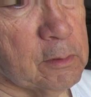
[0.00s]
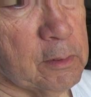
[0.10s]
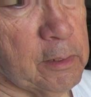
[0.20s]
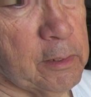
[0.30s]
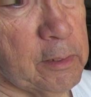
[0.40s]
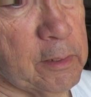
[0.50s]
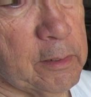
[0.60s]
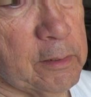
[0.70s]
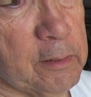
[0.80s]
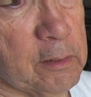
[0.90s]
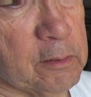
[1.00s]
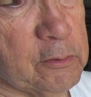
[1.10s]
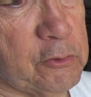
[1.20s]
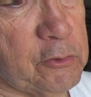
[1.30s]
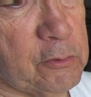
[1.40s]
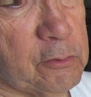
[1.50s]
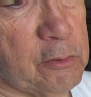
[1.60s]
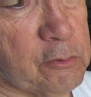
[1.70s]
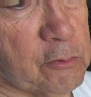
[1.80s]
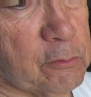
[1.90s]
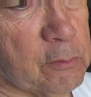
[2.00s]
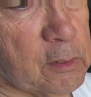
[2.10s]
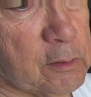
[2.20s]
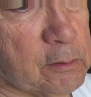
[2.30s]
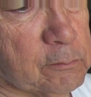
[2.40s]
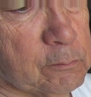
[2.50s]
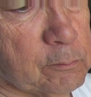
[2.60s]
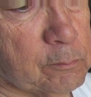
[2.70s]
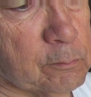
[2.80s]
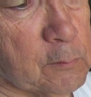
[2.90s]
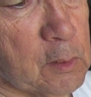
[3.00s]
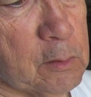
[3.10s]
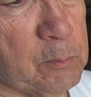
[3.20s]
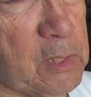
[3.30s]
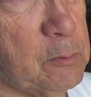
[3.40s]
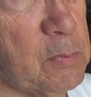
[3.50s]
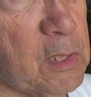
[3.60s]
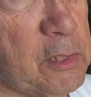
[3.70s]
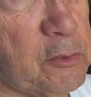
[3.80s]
and uh, these are uh, made by